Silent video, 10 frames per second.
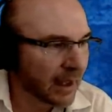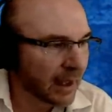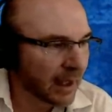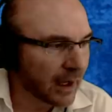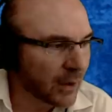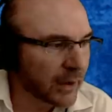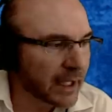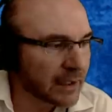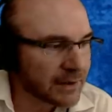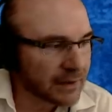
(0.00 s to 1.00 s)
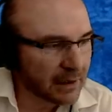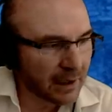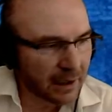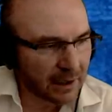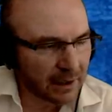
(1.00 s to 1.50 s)
Oh, yes.
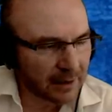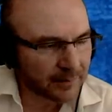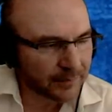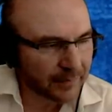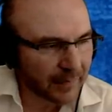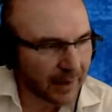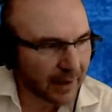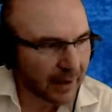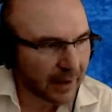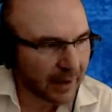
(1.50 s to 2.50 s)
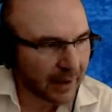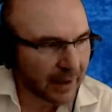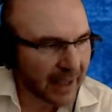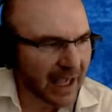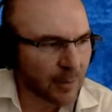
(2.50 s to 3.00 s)
Um,
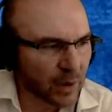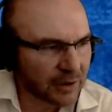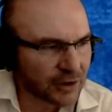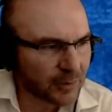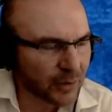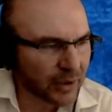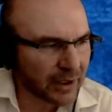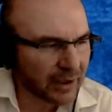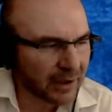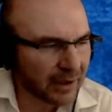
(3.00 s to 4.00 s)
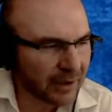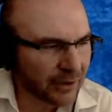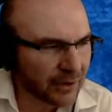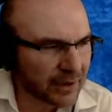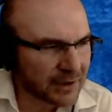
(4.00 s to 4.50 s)
Cam, why don't you put
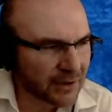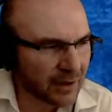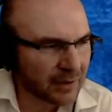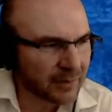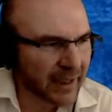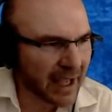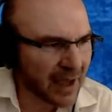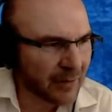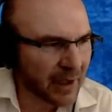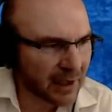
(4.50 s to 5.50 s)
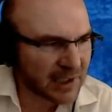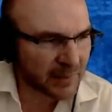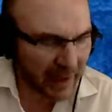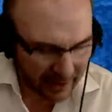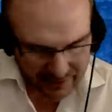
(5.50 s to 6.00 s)
your Discord... Cam
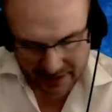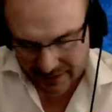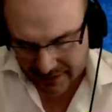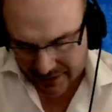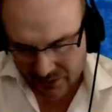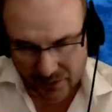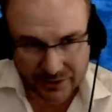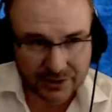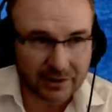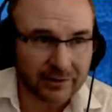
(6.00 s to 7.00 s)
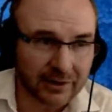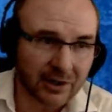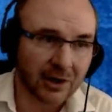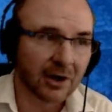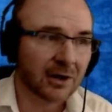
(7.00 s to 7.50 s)
Spires has a Discord server
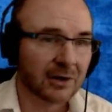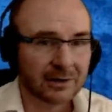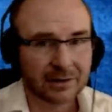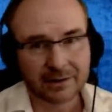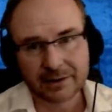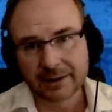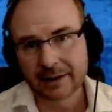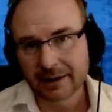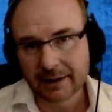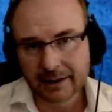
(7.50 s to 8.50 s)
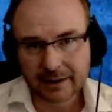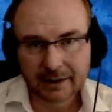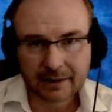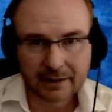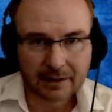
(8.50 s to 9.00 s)
called...
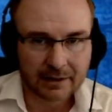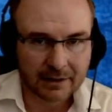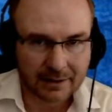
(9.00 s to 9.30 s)
Uh,